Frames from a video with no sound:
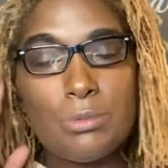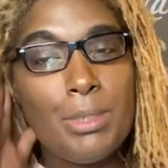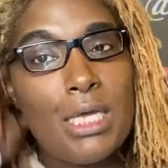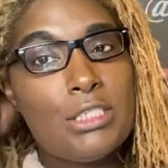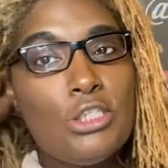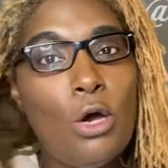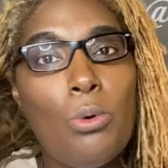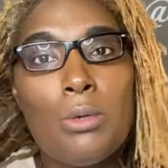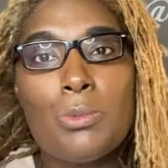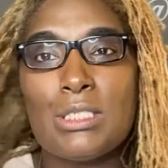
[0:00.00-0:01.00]
because no
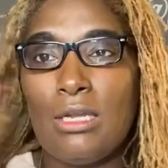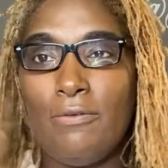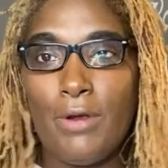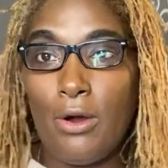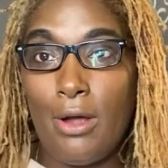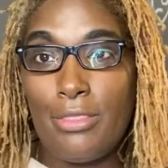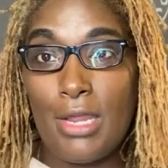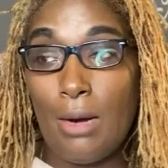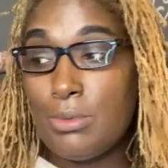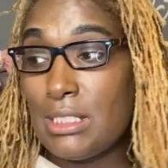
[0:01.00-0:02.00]
one was going to figure out that
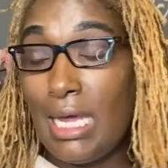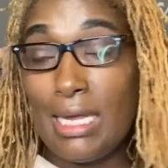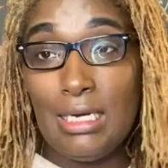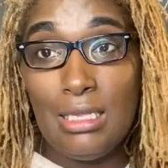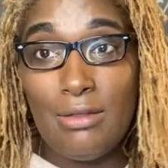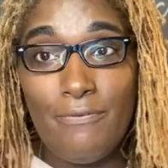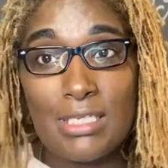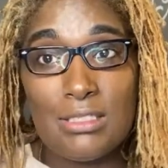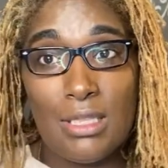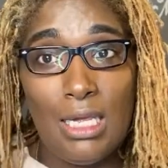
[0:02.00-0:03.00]
I was lightening the
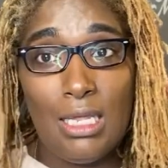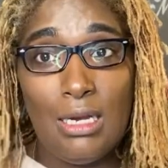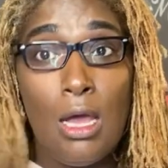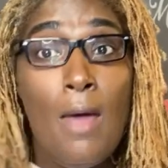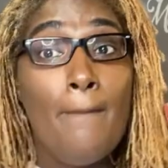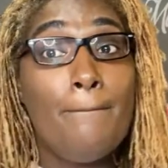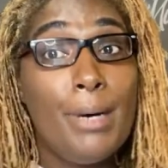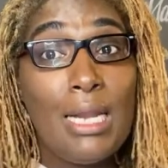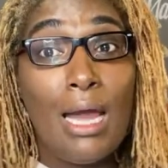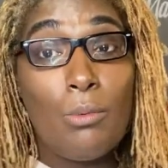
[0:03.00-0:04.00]
effects of the henna,
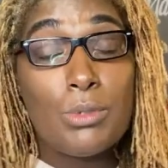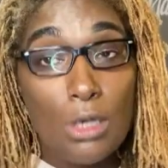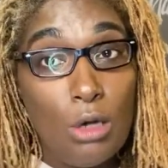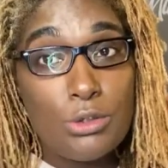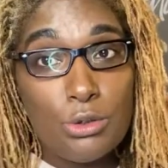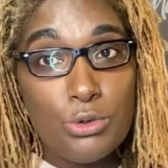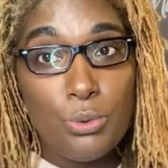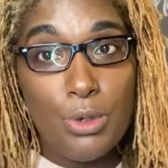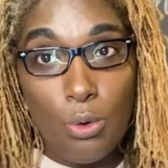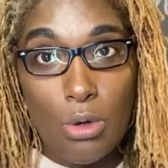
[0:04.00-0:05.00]
but I was also
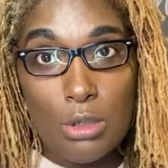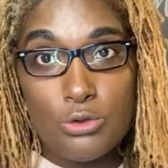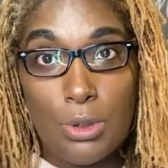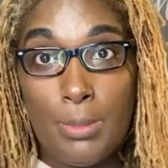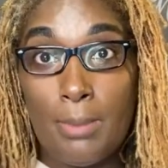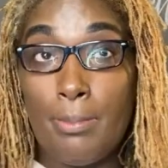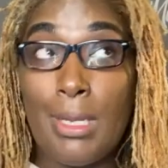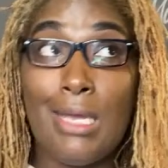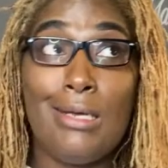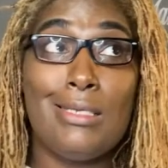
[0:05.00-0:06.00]
doing an oil treatment
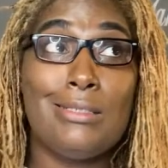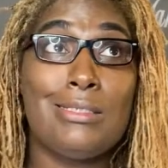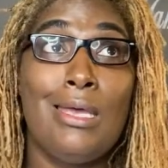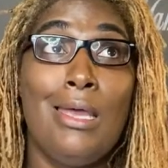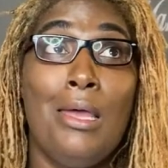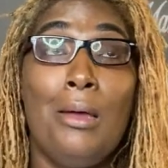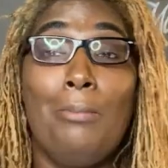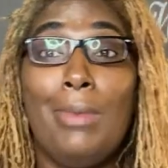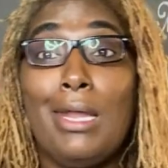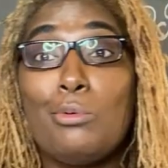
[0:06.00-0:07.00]
because
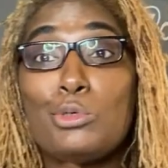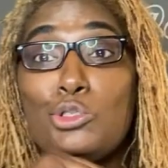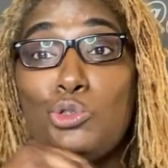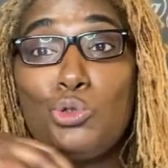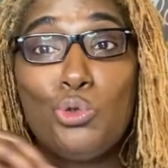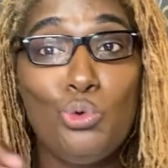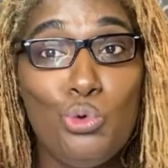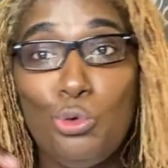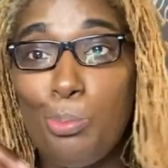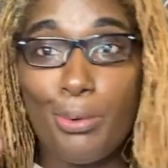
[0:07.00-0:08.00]
my hair was
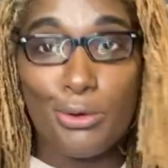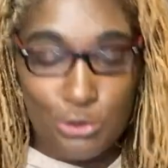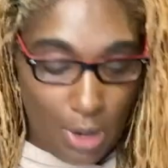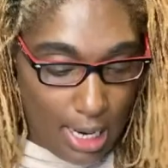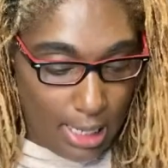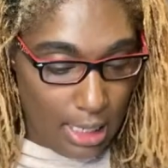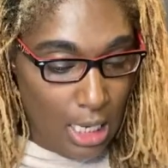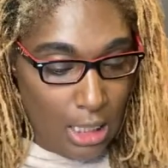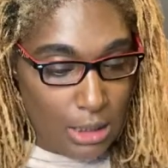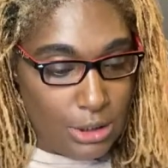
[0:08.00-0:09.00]
super dry.
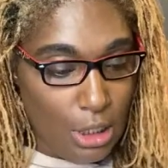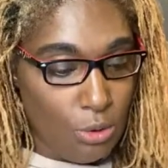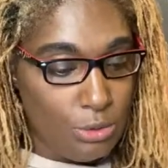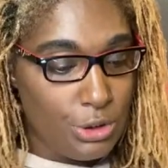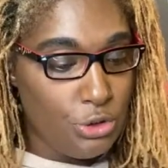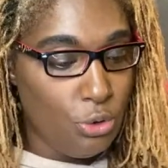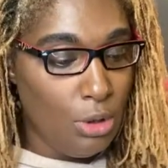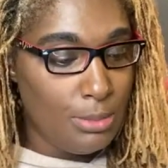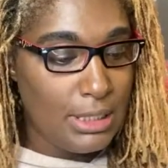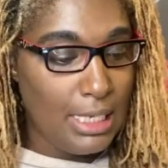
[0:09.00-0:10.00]
So
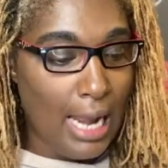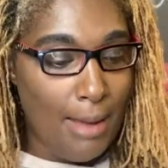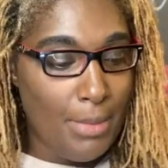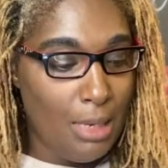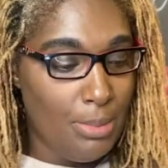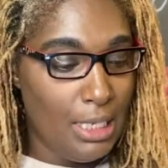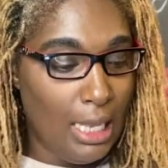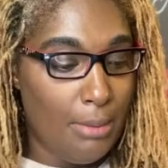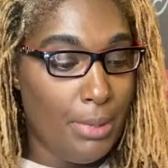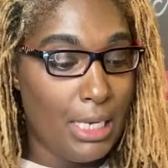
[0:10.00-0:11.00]
Storm said I may be
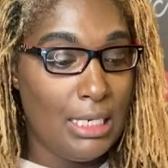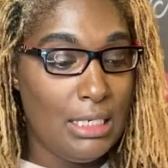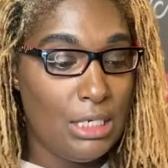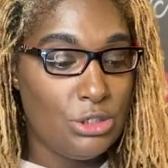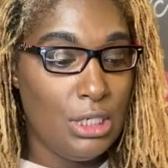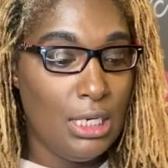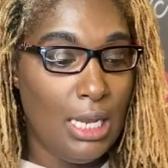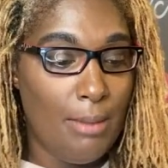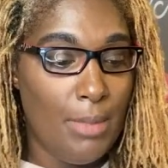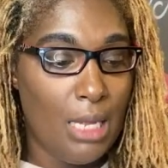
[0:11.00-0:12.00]
late, but conditioning
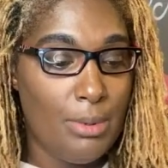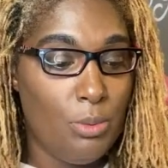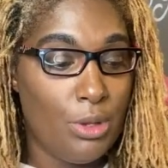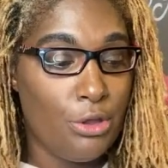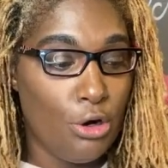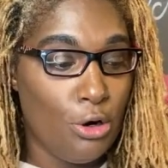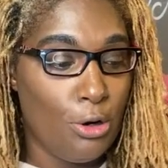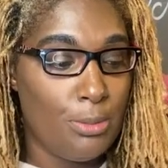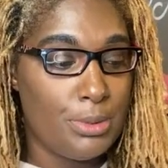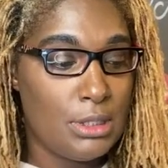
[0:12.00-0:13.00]
and maybe with
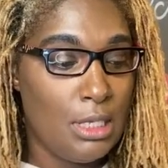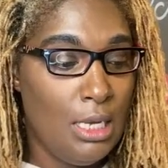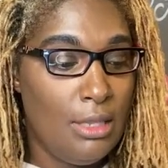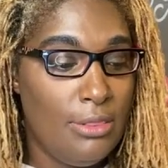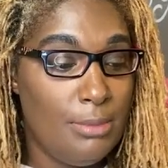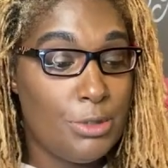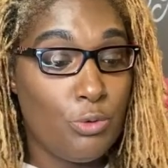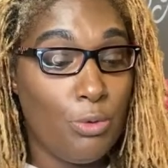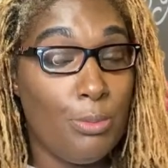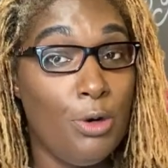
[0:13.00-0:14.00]
herbs, them to
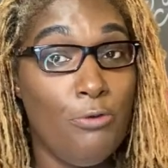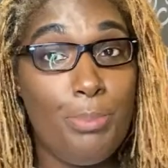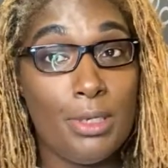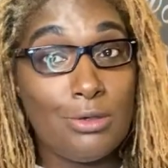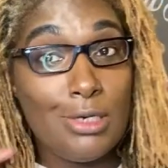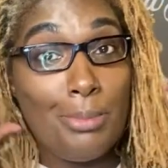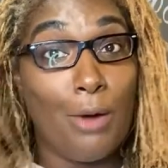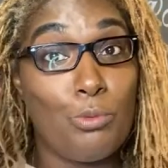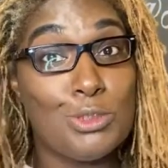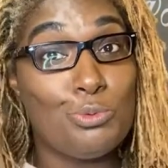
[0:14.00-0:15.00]
remove buildup. I
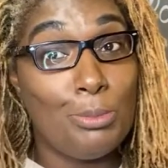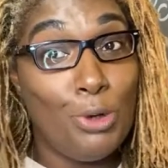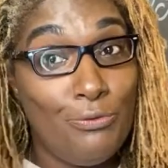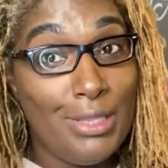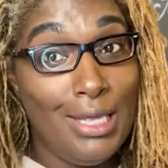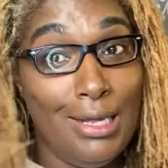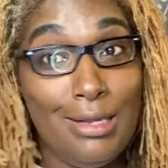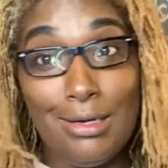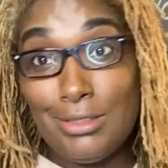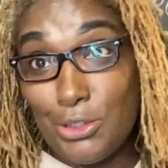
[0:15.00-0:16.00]
was removing the
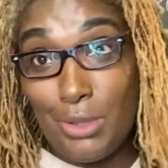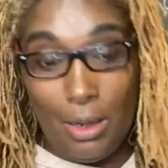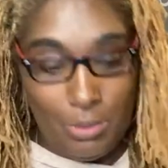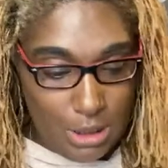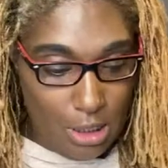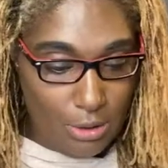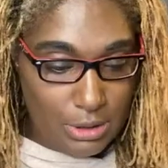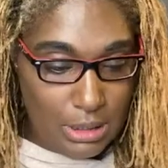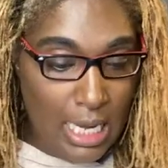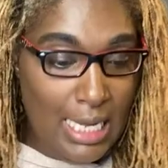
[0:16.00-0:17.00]
henna, so that was
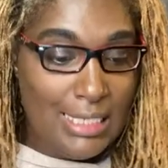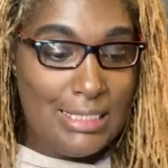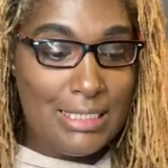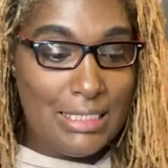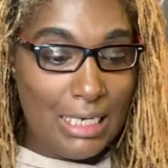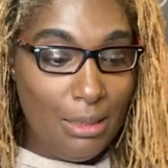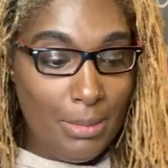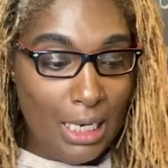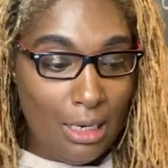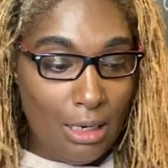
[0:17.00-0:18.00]
close.
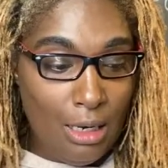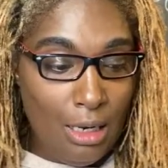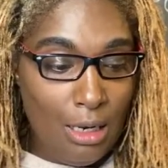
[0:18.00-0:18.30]
Steaming